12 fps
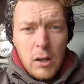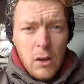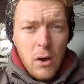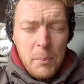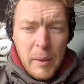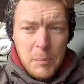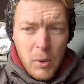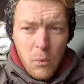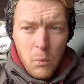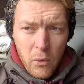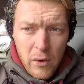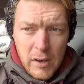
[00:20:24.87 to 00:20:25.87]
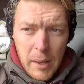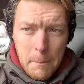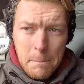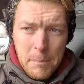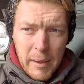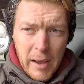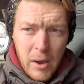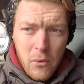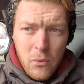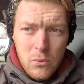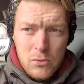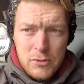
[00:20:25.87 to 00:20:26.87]
lot of people are worried
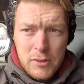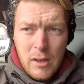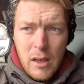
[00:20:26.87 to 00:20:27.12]
about,